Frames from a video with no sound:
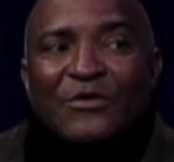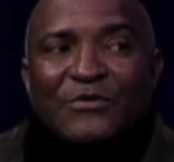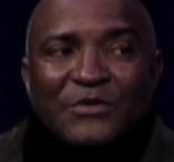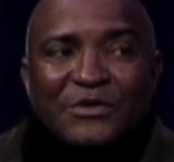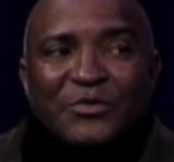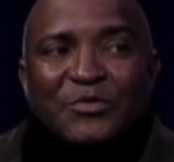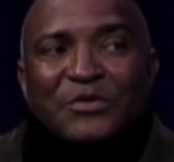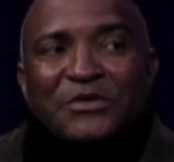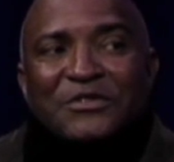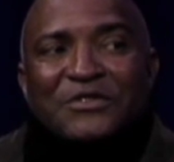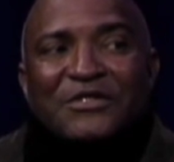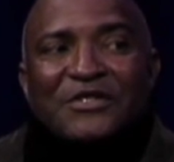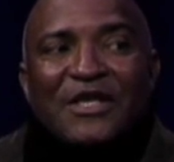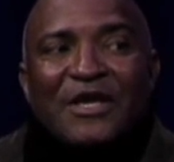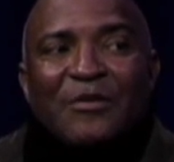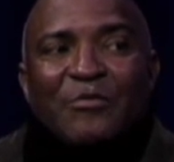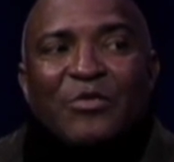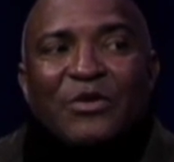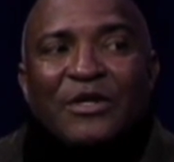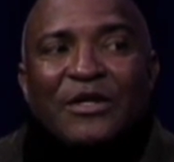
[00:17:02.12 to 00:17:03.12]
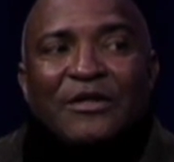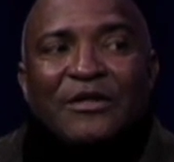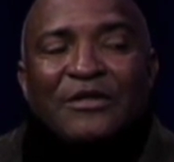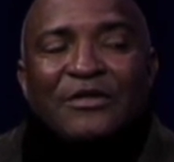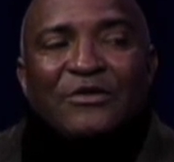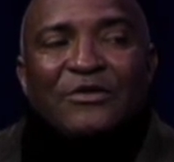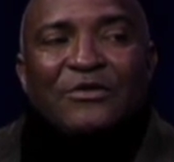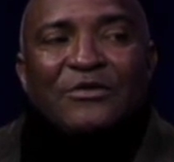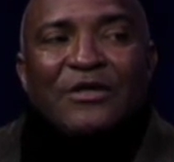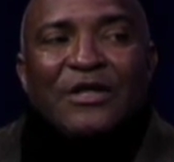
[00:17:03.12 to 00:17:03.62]
you have experienced that, but
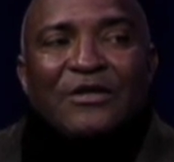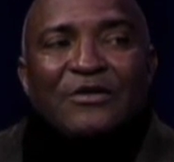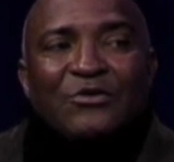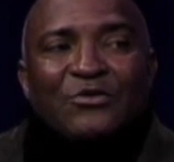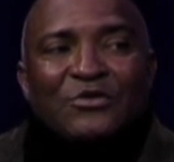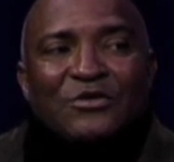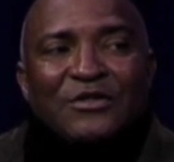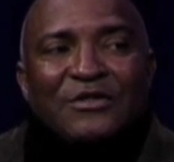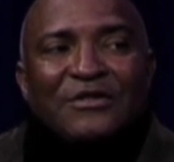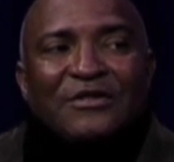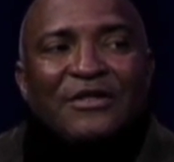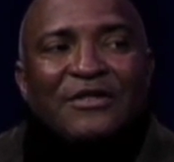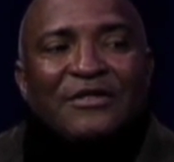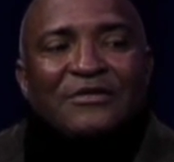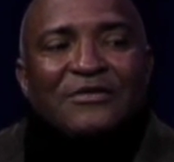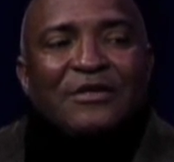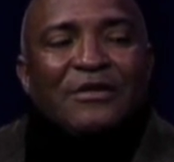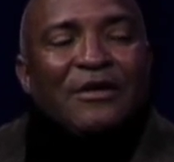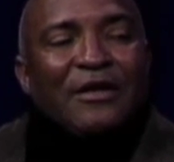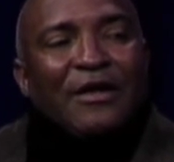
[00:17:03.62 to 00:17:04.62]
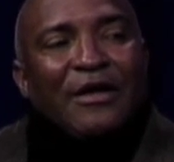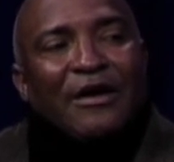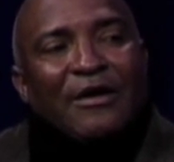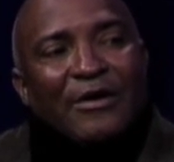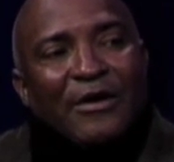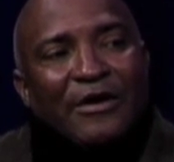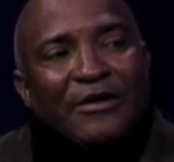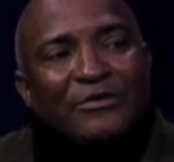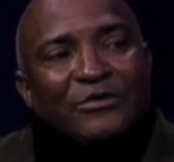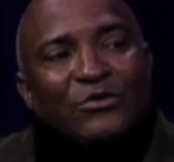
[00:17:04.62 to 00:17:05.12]
that usually takes
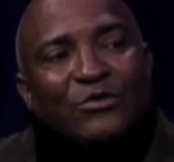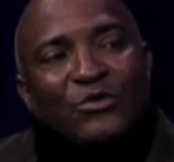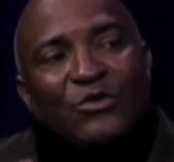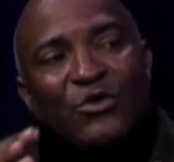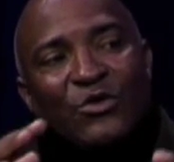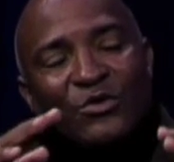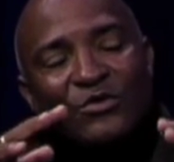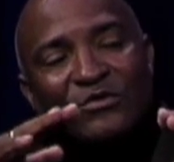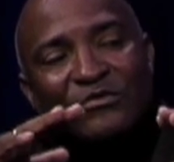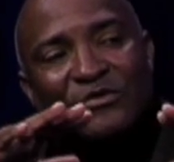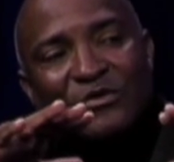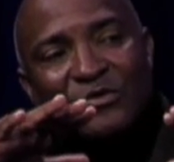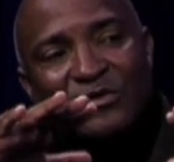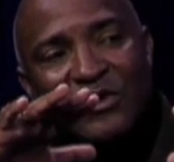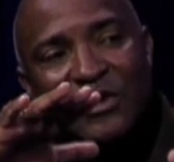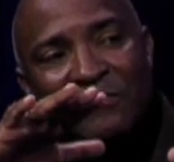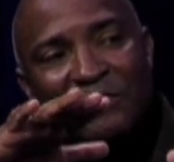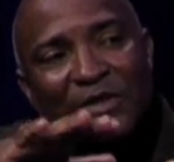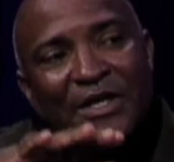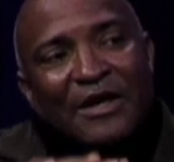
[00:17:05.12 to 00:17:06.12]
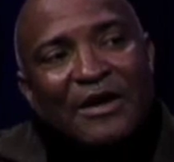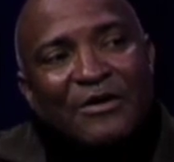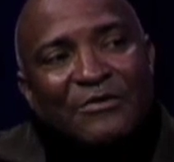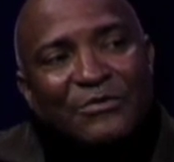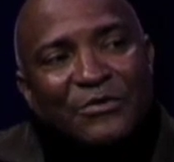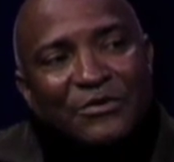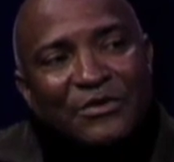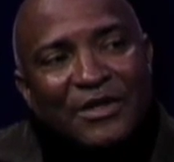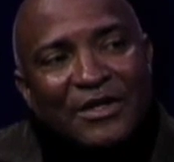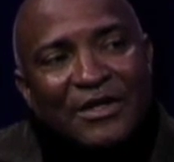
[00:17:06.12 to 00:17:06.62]
to come down
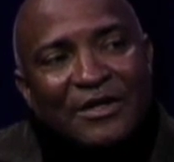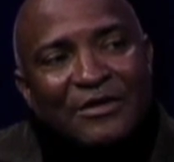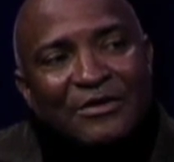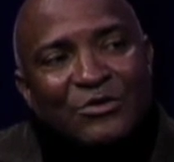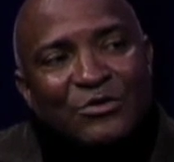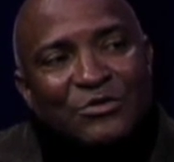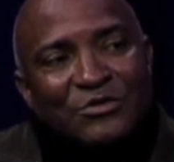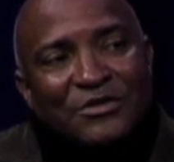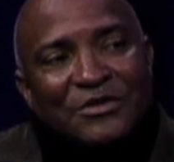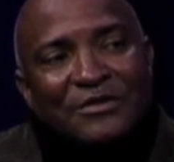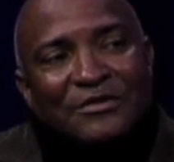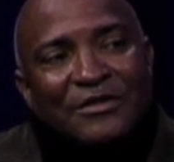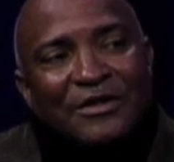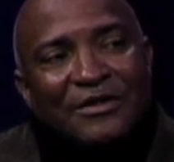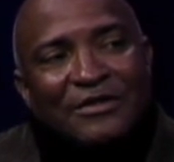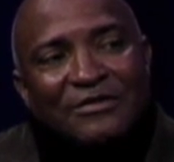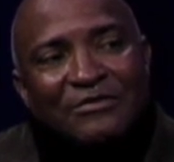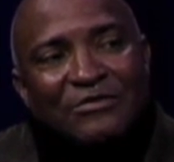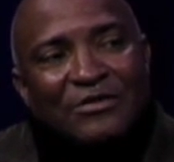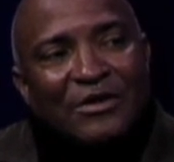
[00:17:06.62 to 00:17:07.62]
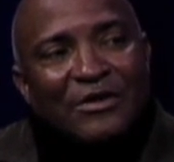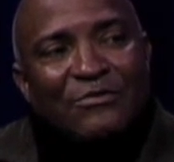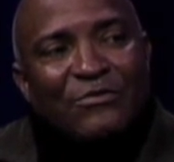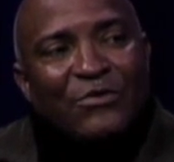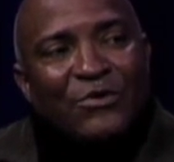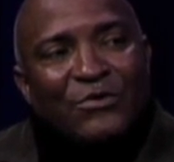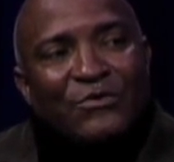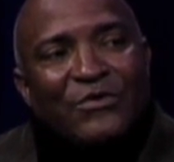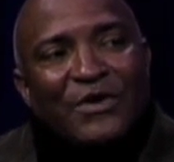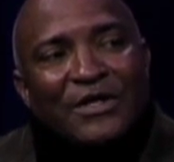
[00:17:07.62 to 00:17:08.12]
from that. It usually takes 3,
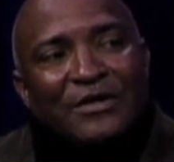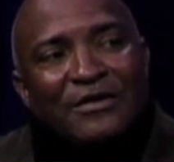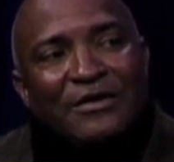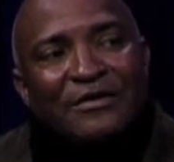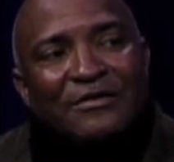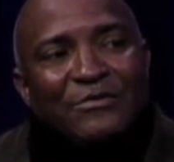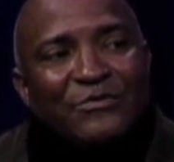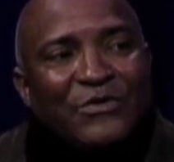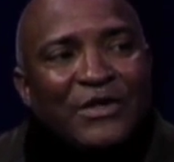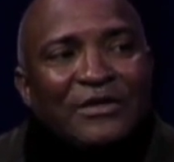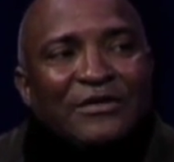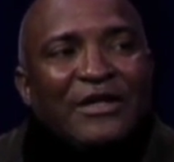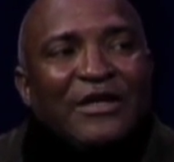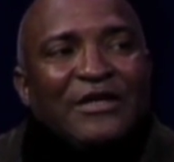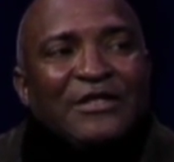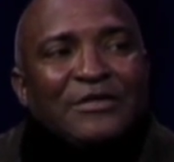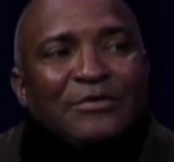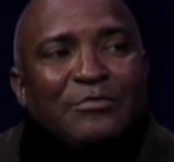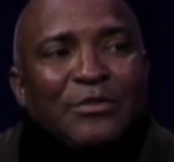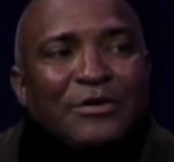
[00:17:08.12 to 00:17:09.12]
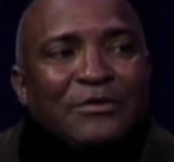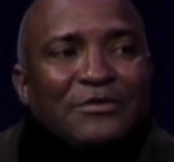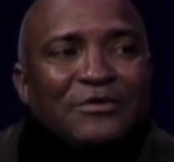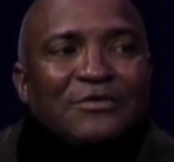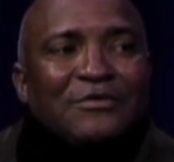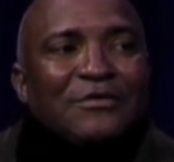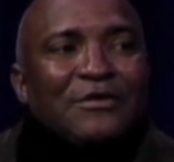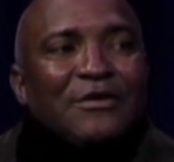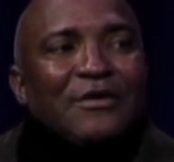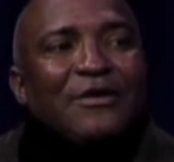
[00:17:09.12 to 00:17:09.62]
4, 5 days
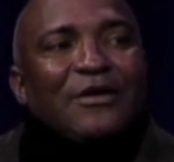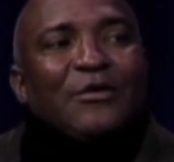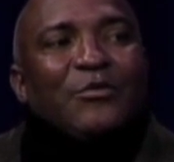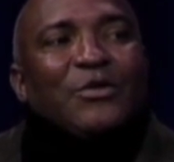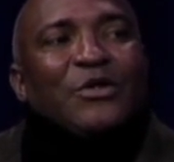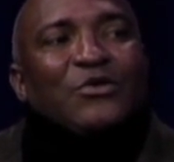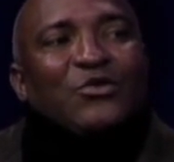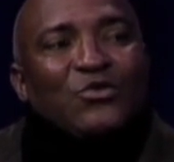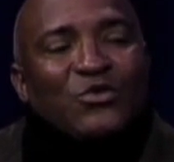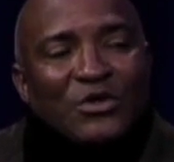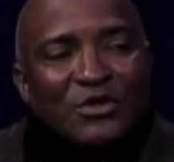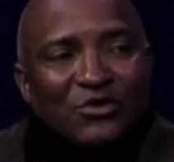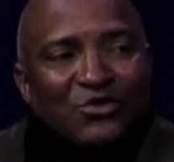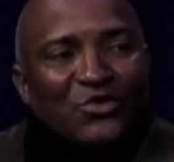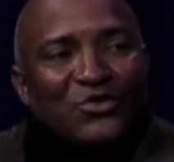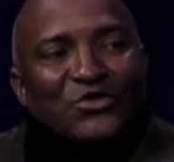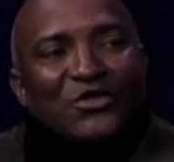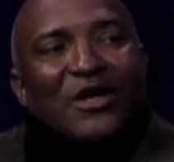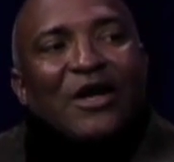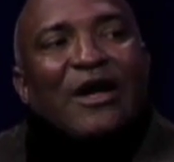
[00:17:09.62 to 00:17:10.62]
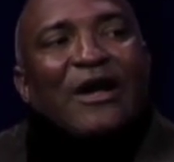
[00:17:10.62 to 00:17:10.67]
because I mean you are in such